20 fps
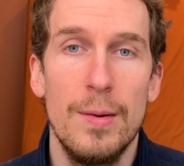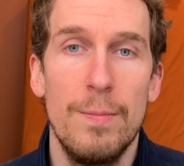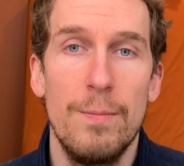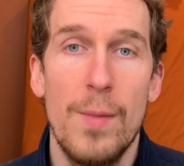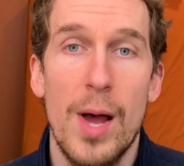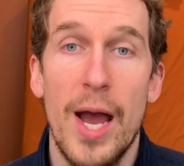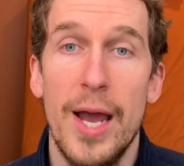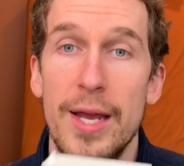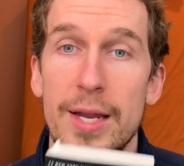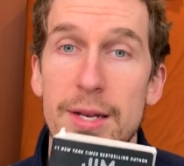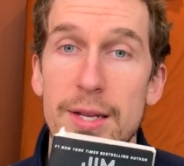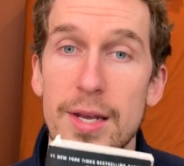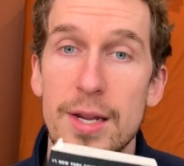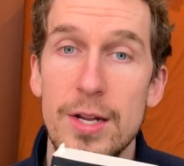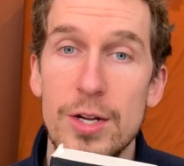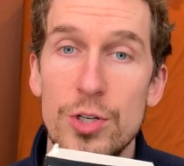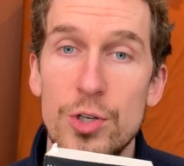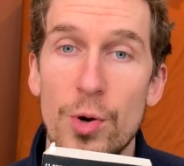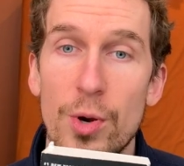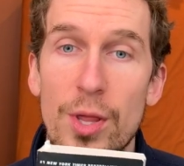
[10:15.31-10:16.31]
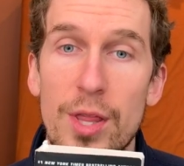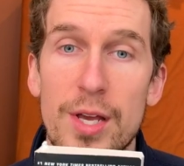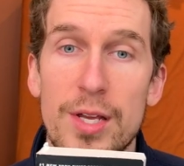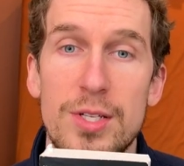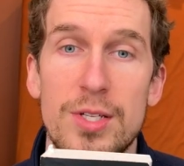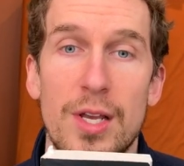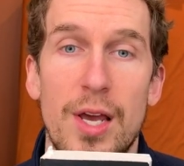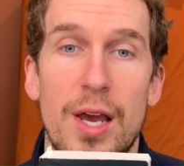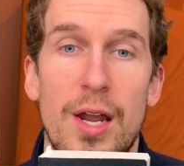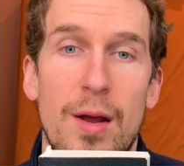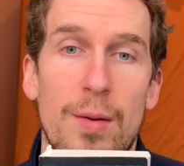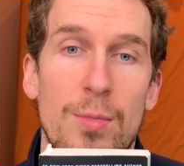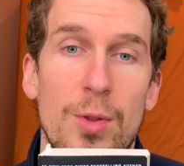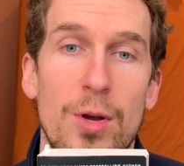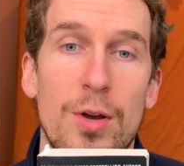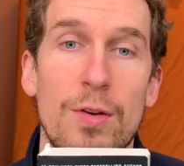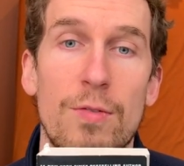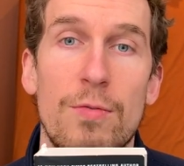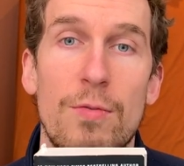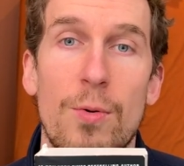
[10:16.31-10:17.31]
I did enjoy this, and I'm
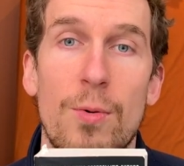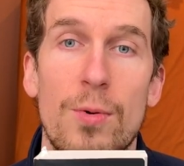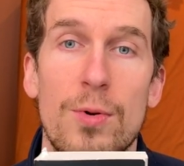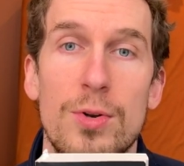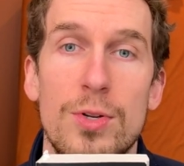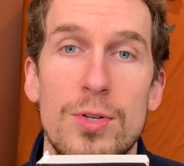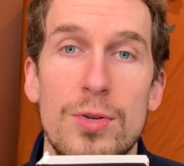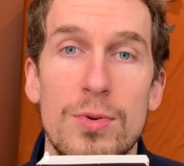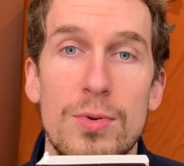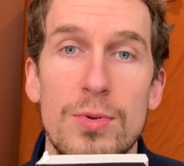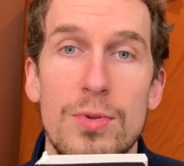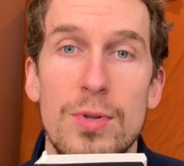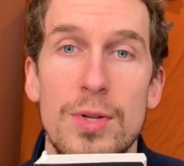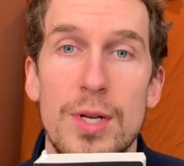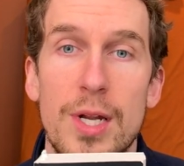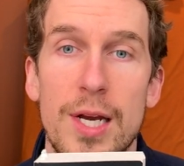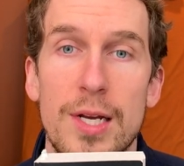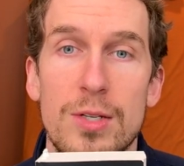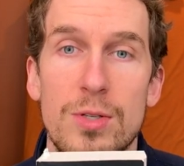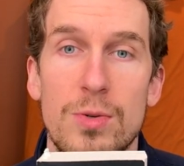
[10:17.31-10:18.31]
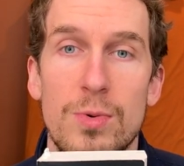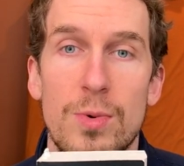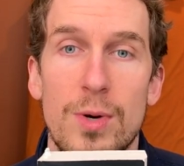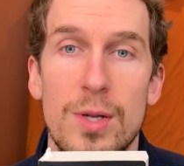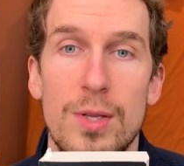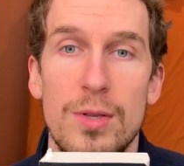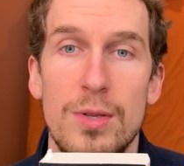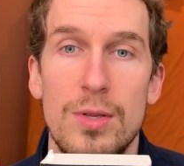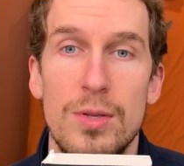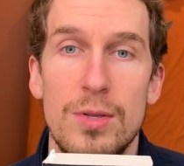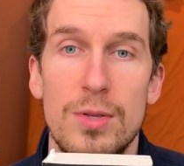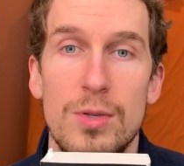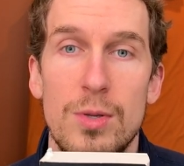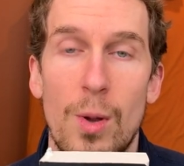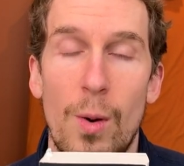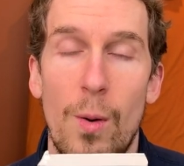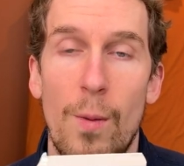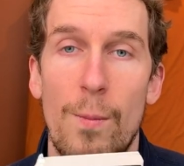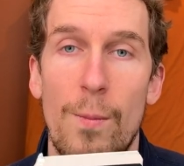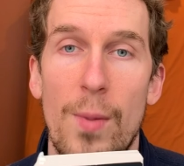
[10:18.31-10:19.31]
looking forward to the next one.
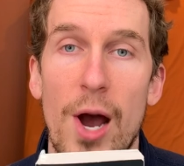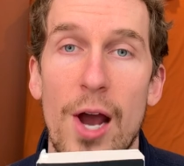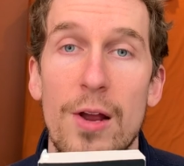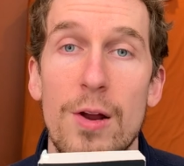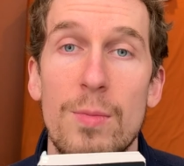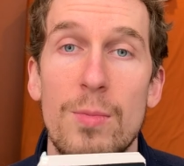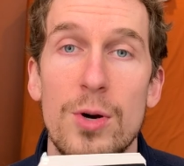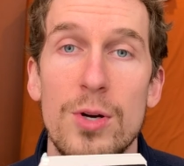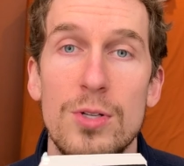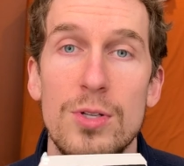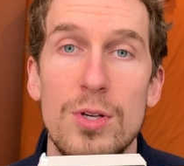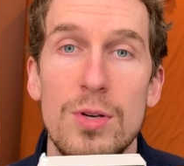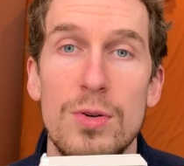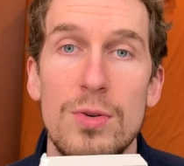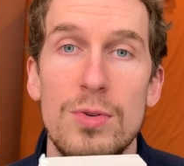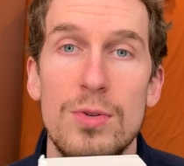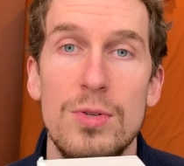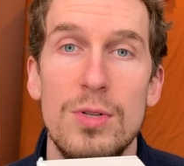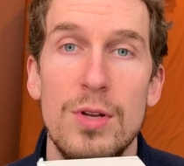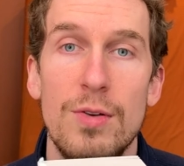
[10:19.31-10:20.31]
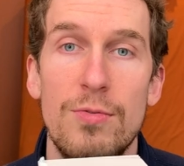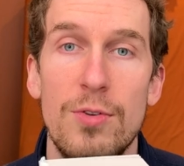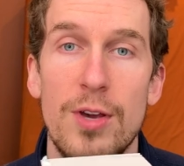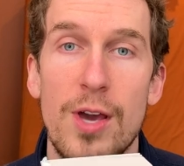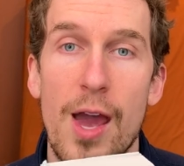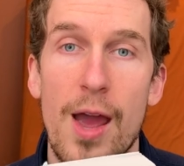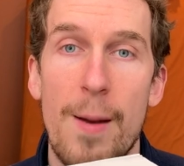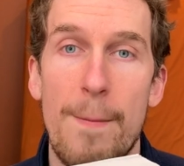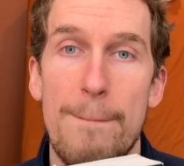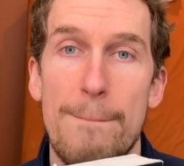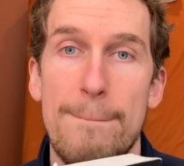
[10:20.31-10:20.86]
So buy your books used if you can.